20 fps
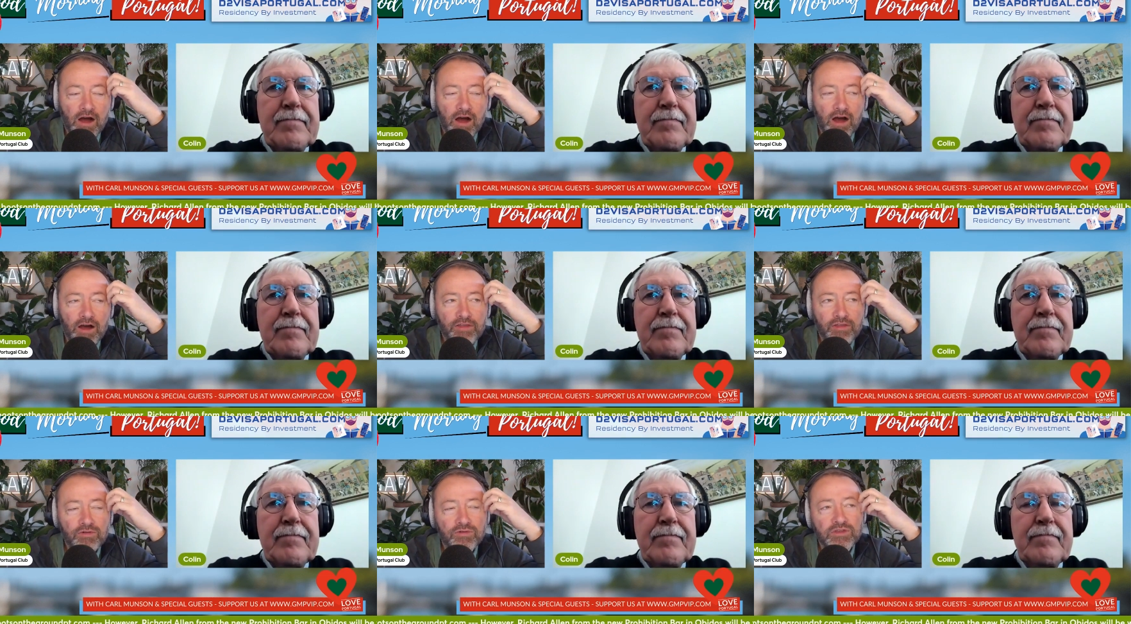
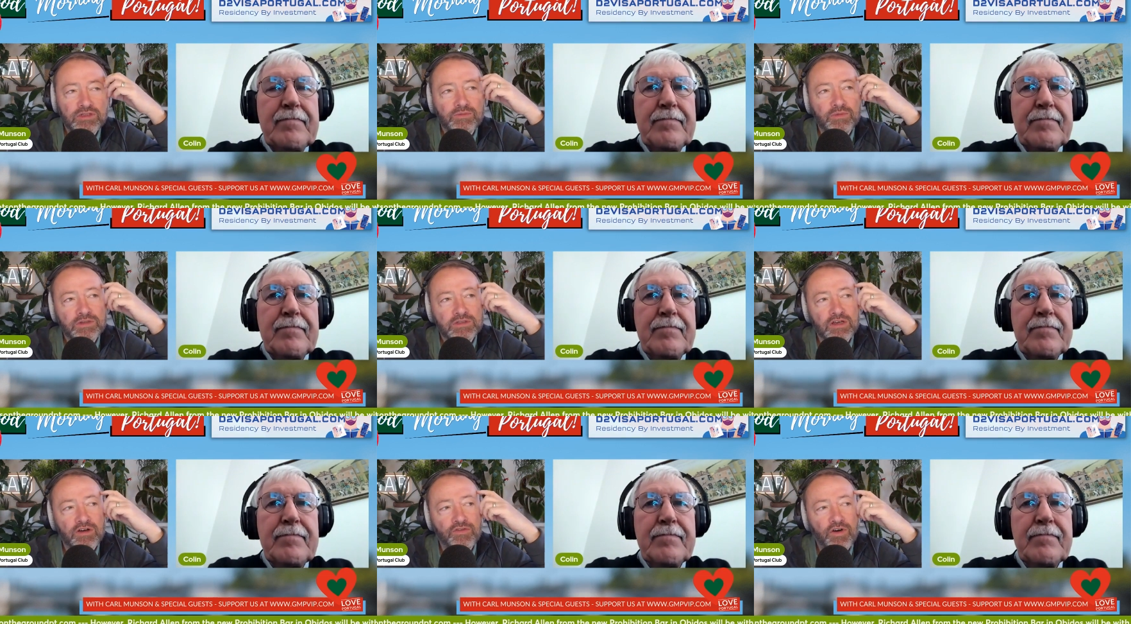Speaker 1: I thought to
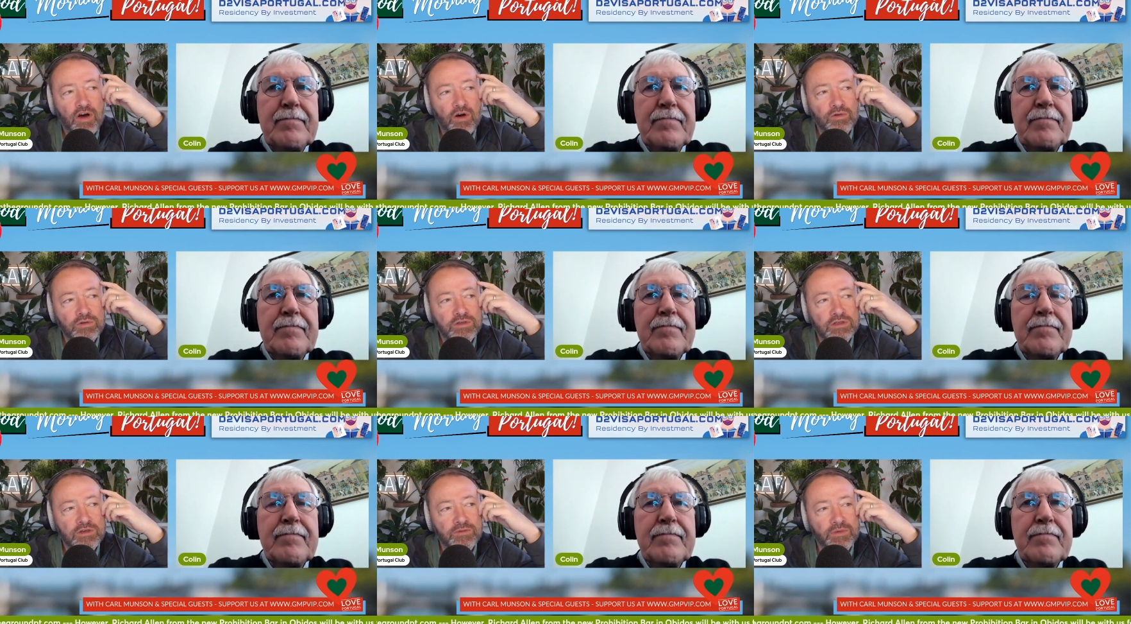myself,
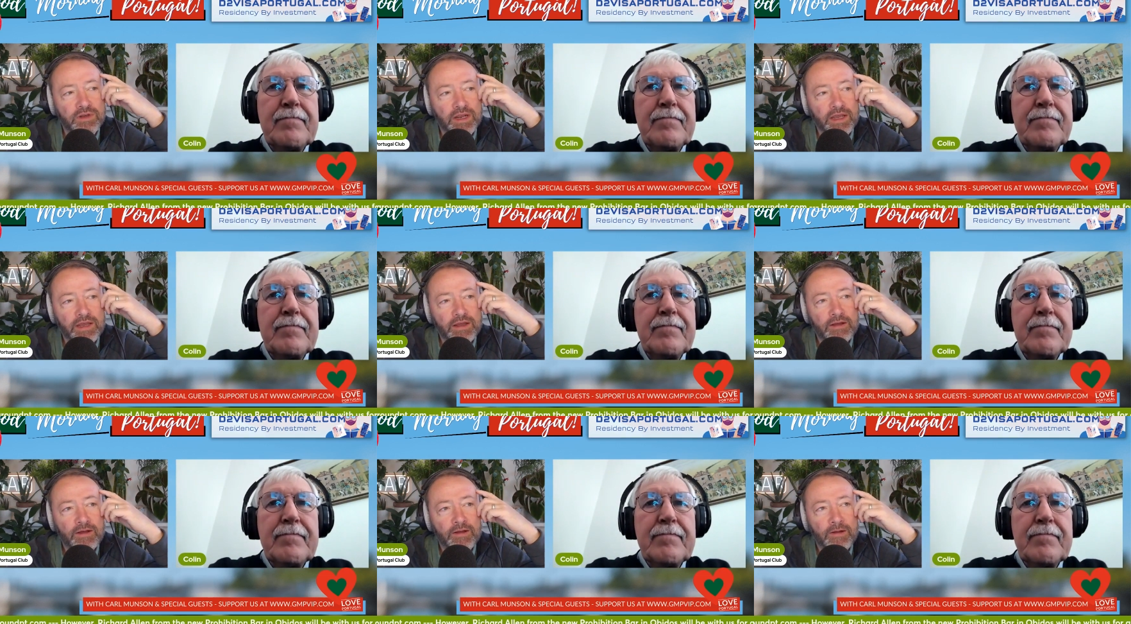hold on a
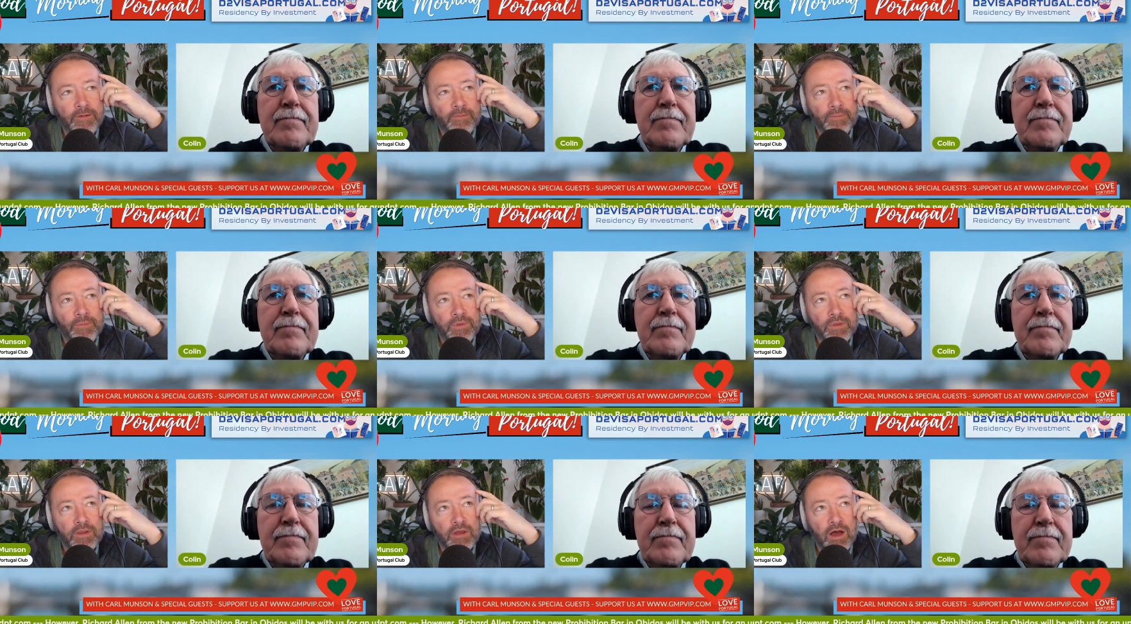minute.
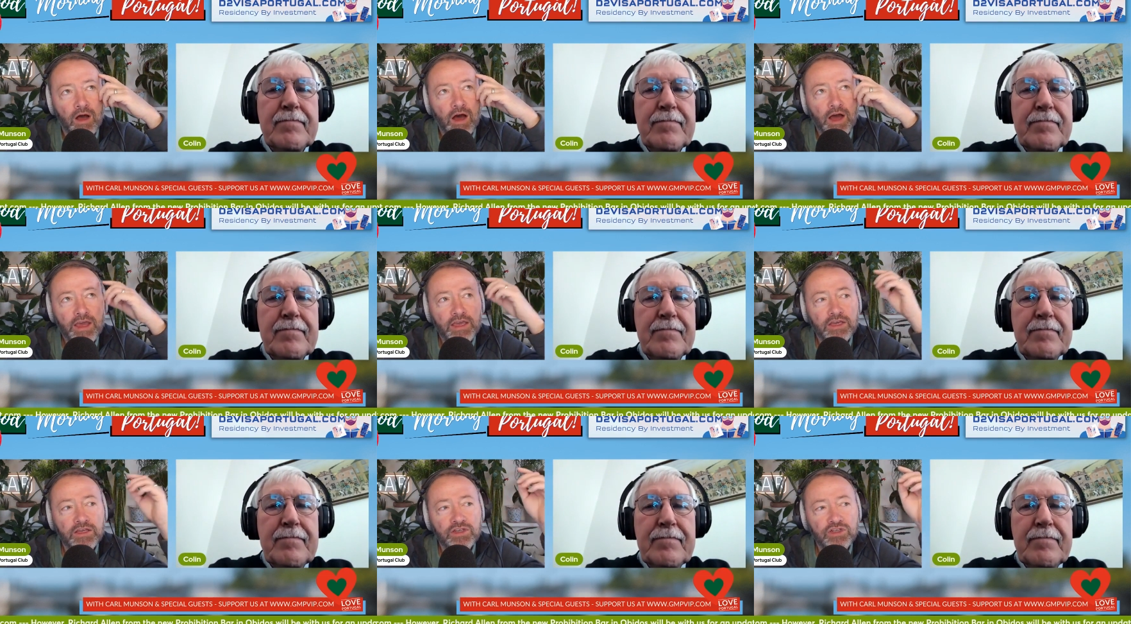
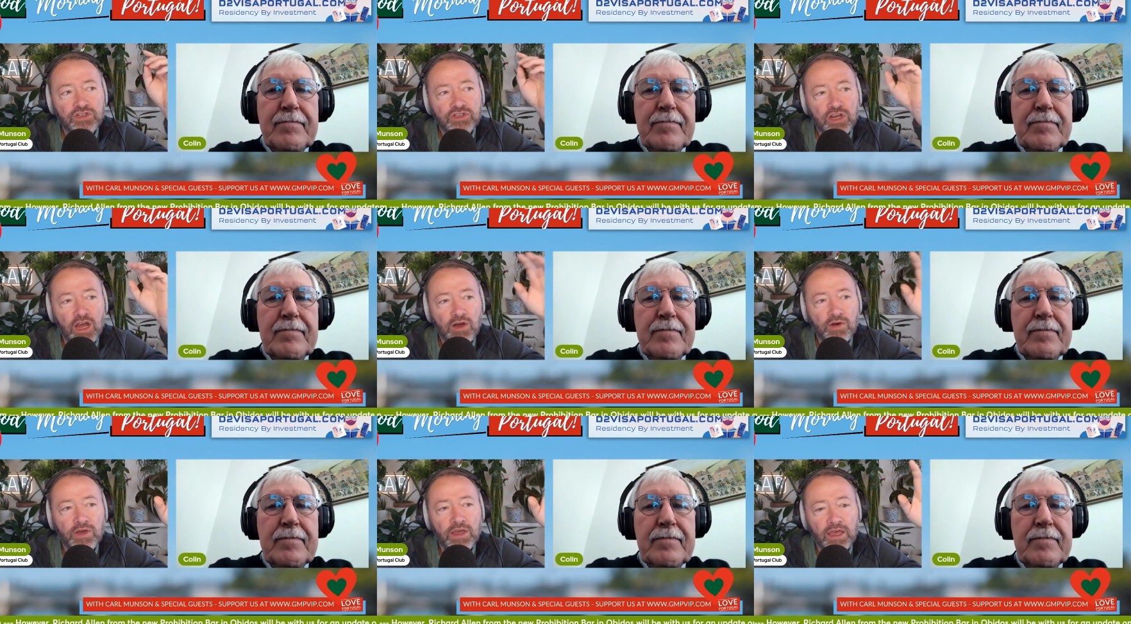I can
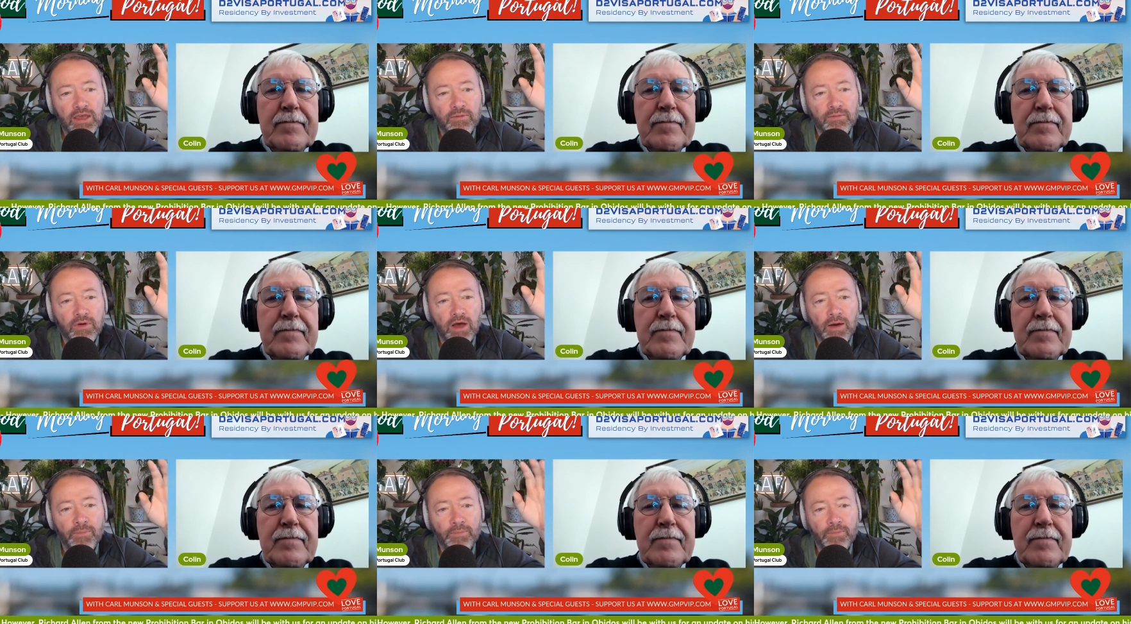show him a